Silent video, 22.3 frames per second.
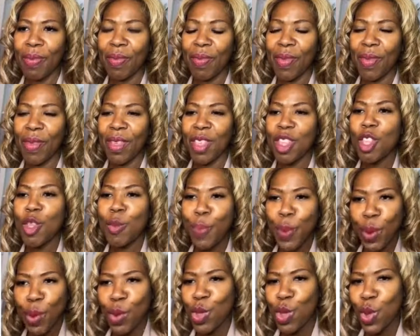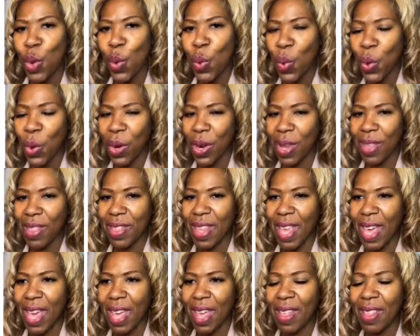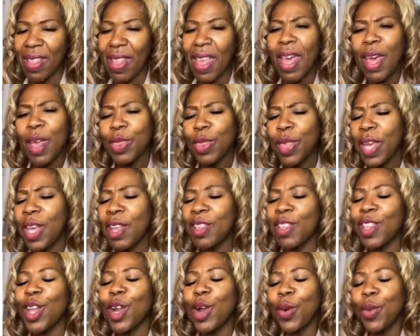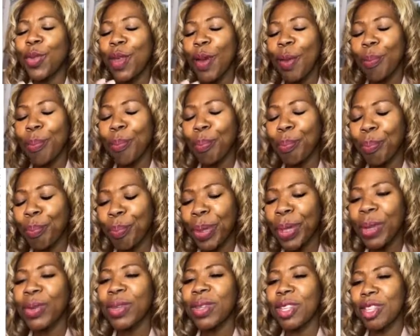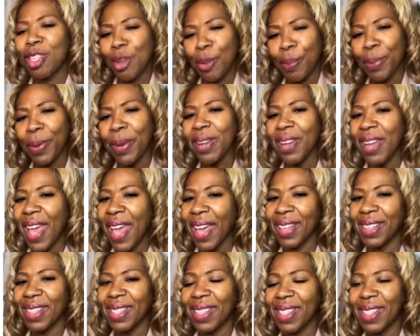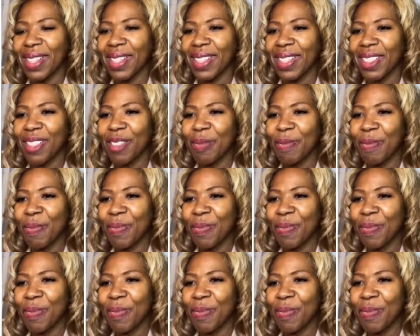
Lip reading: spiritual warning signs, things that are built to protect us,